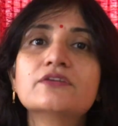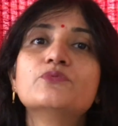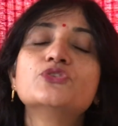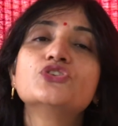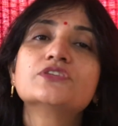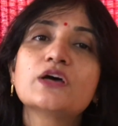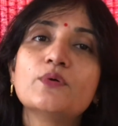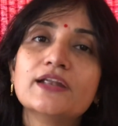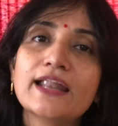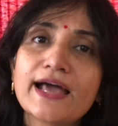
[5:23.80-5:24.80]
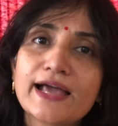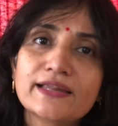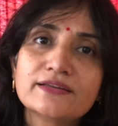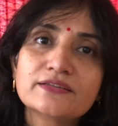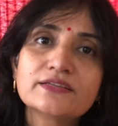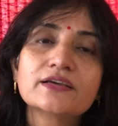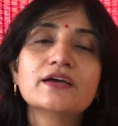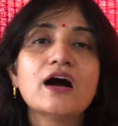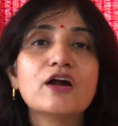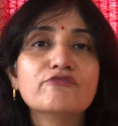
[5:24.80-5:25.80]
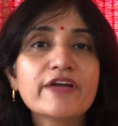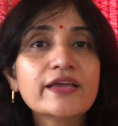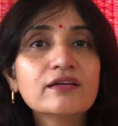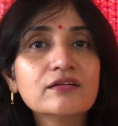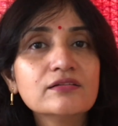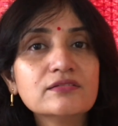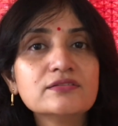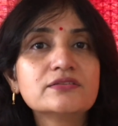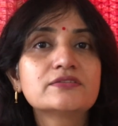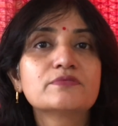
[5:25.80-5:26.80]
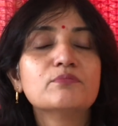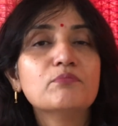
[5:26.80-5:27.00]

which is our land, our vehicles,